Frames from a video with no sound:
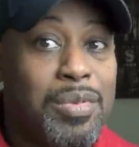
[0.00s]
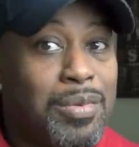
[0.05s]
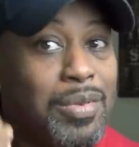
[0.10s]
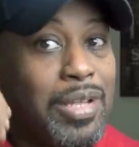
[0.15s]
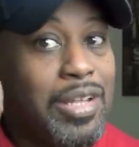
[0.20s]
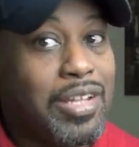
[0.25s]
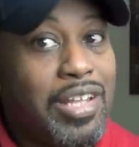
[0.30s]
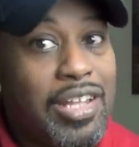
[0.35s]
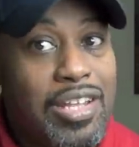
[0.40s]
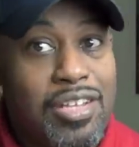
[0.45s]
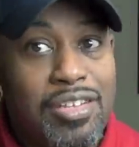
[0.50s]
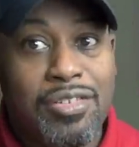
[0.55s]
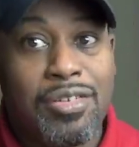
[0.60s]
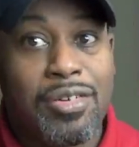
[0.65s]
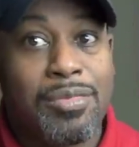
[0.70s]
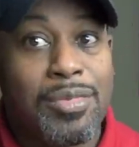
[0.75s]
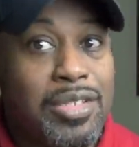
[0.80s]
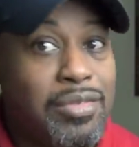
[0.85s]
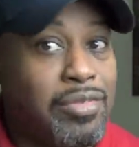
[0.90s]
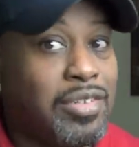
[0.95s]
I'm like, hey, you know,
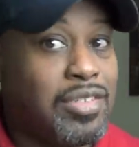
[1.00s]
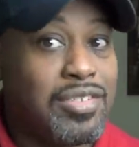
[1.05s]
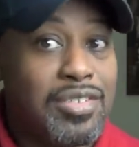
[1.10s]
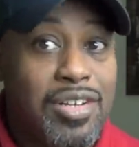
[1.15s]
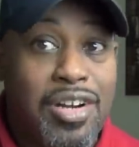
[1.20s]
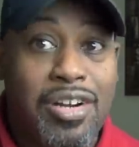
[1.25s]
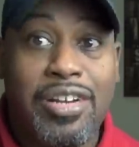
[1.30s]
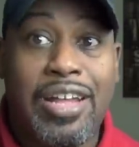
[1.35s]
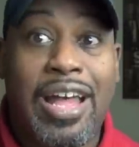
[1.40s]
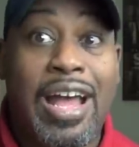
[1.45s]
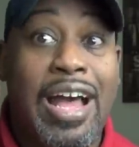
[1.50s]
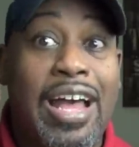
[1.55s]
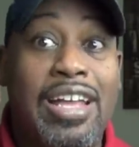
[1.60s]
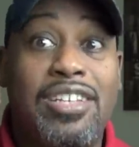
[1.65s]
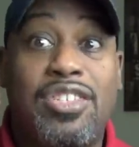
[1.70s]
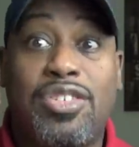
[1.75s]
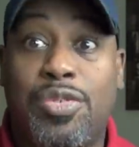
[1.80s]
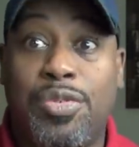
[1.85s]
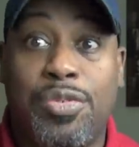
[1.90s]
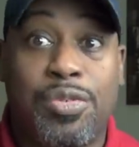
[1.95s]
I'm really, really sorry. I
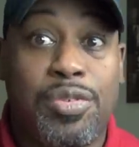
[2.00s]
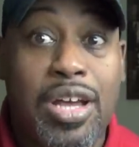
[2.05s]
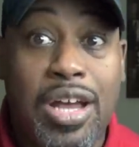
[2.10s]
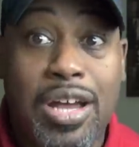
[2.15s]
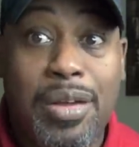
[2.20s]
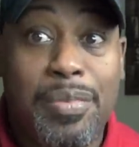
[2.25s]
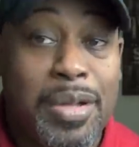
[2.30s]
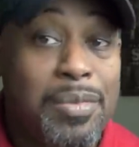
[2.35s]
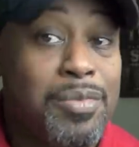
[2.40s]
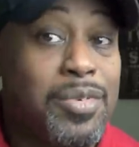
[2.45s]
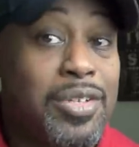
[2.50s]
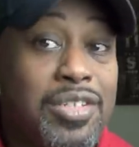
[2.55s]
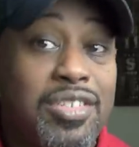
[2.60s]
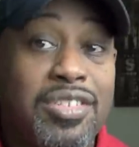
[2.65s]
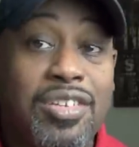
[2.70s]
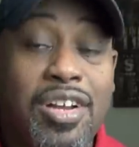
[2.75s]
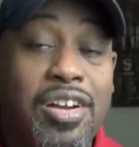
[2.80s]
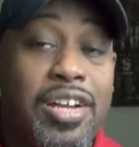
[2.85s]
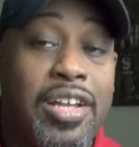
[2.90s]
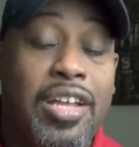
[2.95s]
screwed up. I'm really
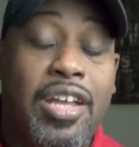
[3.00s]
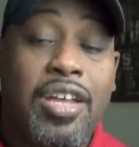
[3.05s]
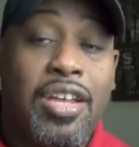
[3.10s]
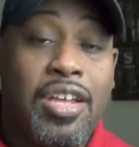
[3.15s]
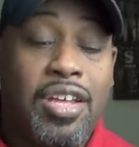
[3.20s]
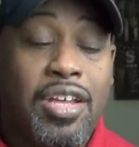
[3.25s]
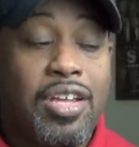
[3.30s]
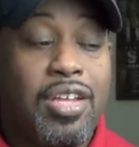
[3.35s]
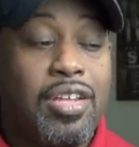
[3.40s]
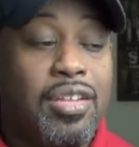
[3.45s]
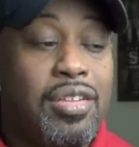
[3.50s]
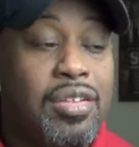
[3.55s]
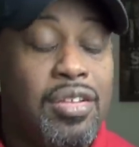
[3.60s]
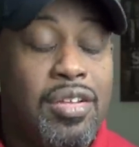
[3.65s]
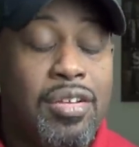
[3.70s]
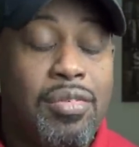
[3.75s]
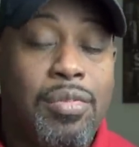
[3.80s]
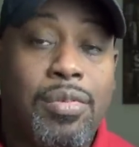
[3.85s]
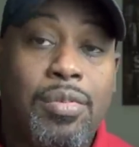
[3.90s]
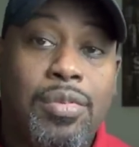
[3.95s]
sorry. And
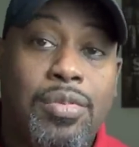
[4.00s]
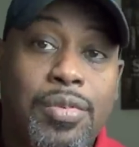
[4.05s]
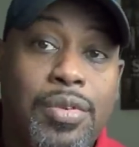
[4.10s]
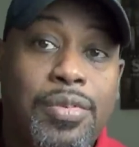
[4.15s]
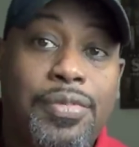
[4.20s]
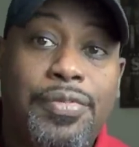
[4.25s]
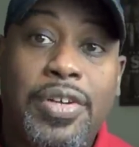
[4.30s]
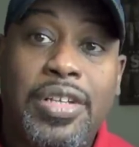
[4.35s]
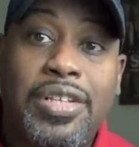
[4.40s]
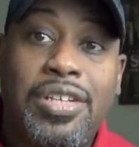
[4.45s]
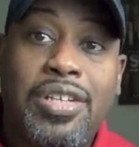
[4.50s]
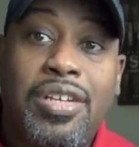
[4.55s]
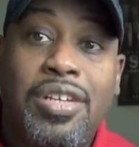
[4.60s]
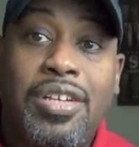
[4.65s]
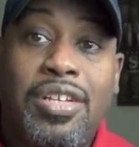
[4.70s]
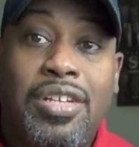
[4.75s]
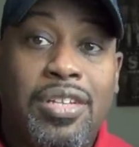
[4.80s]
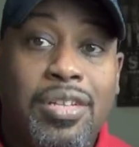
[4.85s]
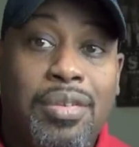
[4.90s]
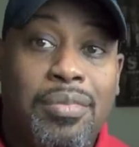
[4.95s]
what was real funny
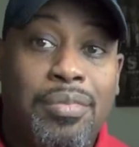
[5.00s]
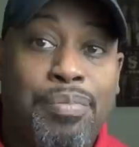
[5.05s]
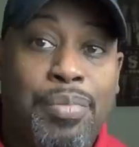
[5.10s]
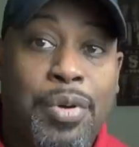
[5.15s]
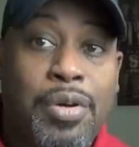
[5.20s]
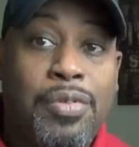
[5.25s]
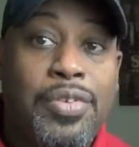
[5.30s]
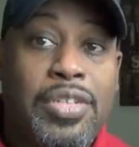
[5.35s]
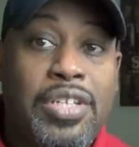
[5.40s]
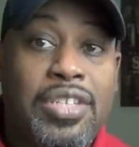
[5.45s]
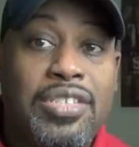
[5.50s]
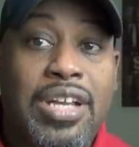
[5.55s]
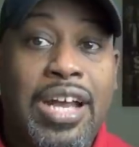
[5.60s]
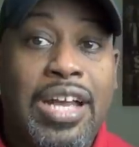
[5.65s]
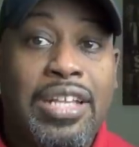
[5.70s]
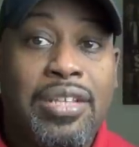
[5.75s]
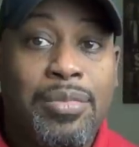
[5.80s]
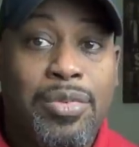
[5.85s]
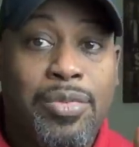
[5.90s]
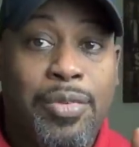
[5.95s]
both of these
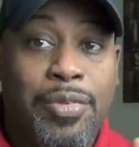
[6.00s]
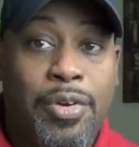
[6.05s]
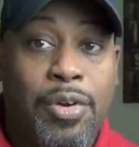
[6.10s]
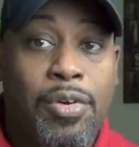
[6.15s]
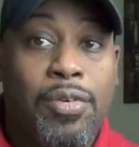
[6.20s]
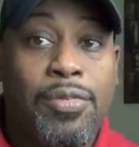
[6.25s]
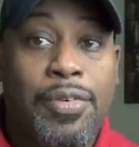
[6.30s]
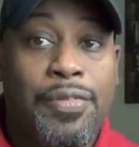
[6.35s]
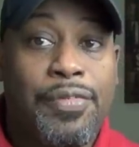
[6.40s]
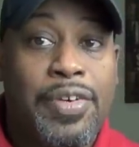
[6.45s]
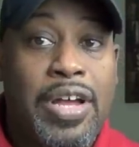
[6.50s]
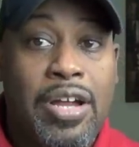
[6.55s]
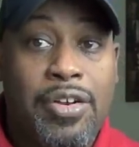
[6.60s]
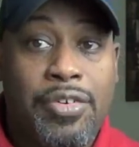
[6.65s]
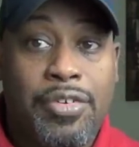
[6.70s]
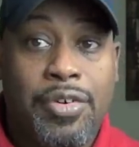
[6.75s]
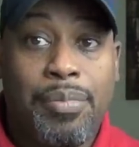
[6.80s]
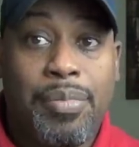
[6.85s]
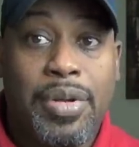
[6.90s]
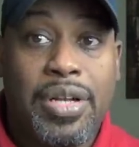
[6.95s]
items were over
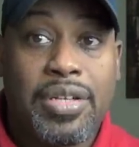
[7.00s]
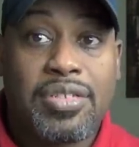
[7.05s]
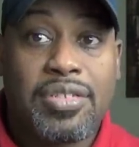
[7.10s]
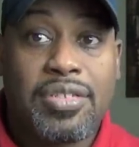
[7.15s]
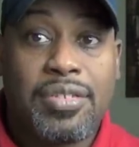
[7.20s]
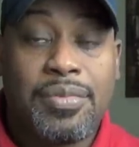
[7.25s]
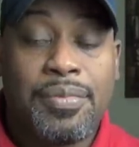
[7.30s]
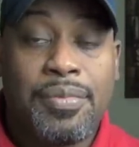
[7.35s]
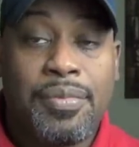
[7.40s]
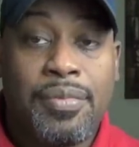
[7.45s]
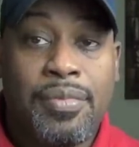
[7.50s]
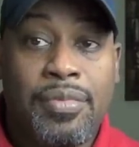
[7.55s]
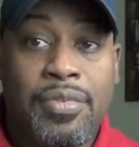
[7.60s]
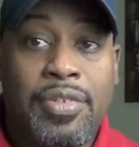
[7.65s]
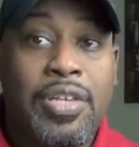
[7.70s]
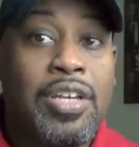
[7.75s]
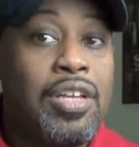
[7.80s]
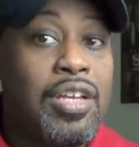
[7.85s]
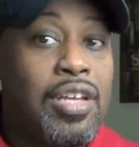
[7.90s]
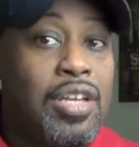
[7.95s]
500 bucks.
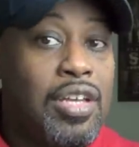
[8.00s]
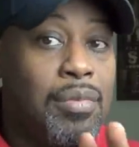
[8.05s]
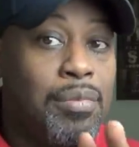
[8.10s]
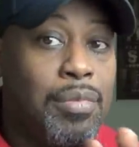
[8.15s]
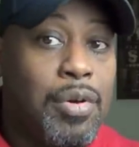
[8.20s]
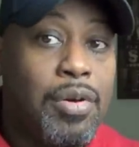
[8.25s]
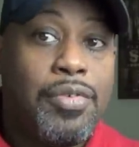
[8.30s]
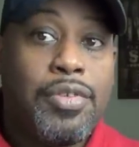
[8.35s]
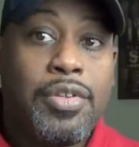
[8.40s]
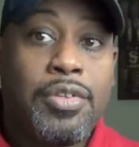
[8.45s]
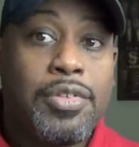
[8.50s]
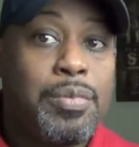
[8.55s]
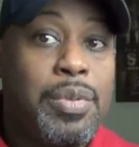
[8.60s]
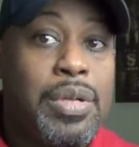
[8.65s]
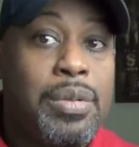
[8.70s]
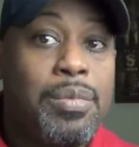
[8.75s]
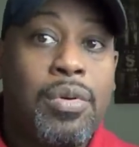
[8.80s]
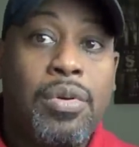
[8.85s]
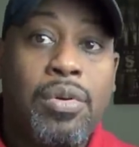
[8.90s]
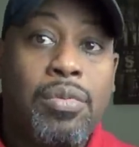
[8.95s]
And both of those
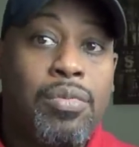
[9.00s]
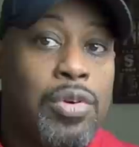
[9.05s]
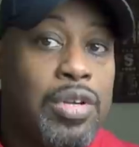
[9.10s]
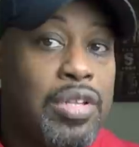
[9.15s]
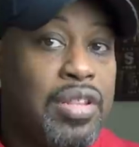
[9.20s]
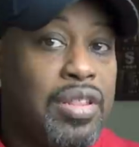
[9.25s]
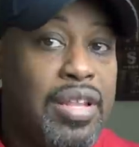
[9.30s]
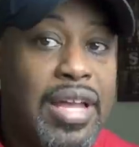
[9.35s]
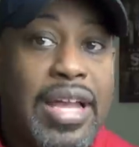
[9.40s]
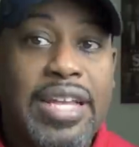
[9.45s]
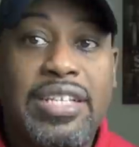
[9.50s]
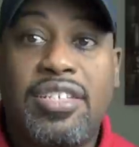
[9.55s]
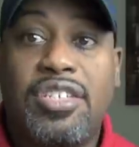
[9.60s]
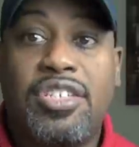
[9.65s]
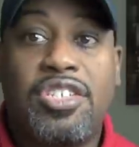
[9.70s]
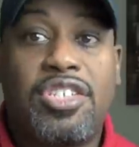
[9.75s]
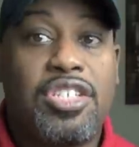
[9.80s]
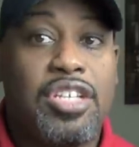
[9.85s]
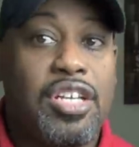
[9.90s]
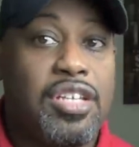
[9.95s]
people were nice as
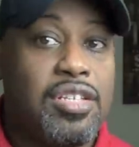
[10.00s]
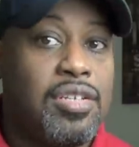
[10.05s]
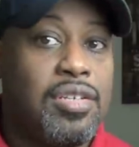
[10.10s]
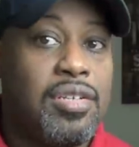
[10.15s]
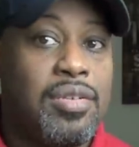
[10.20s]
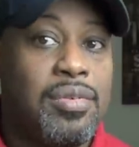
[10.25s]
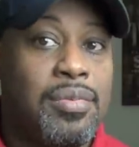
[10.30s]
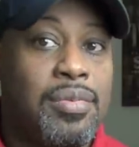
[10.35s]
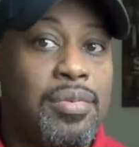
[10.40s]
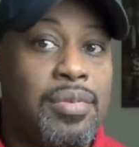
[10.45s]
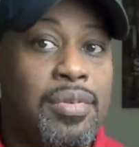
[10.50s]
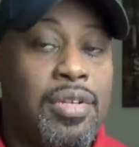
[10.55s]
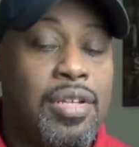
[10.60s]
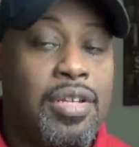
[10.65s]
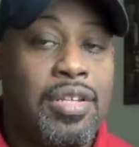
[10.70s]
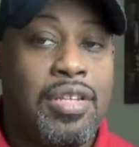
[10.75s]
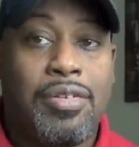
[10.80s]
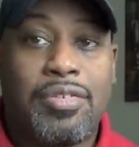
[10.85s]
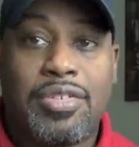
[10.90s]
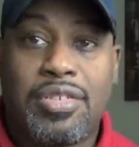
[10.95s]
shit.
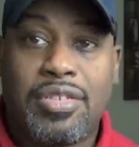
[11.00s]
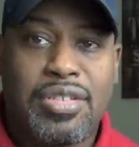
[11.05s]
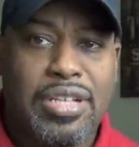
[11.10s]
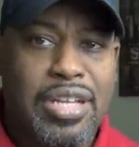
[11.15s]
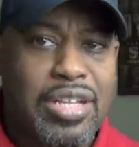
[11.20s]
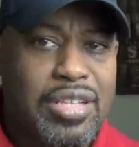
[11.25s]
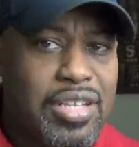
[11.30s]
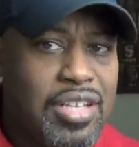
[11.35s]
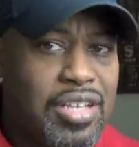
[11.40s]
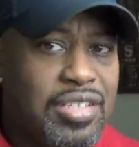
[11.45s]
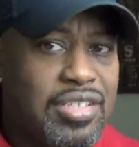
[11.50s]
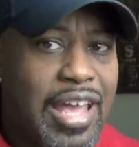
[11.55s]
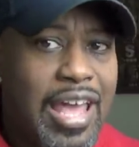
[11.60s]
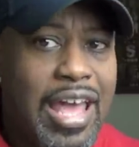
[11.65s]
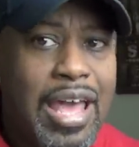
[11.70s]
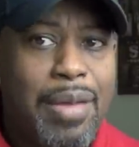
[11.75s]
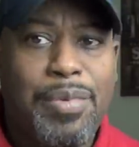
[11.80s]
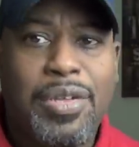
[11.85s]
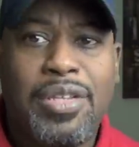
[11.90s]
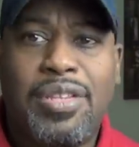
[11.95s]
They was just like, things
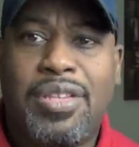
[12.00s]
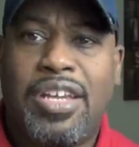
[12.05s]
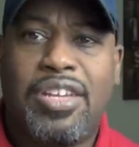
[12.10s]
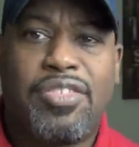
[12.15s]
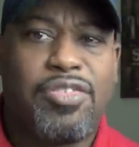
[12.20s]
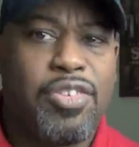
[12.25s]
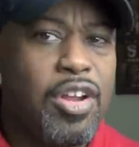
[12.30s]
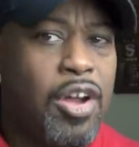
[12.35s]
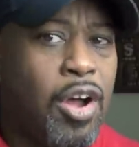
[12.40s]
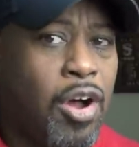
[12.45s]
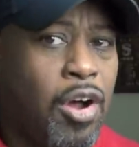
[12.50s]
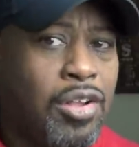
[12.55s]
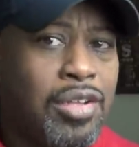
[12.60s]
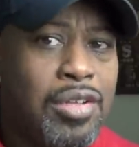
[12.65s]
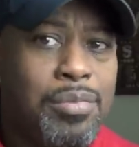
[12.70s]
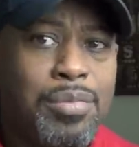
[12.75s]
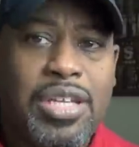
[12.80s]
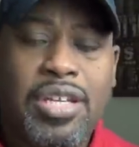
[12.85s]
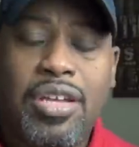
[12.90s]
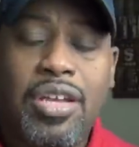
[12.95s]
happen, thanks for
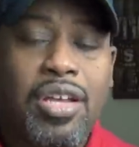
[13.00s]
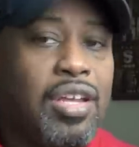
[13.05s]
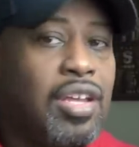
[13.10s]
calling me.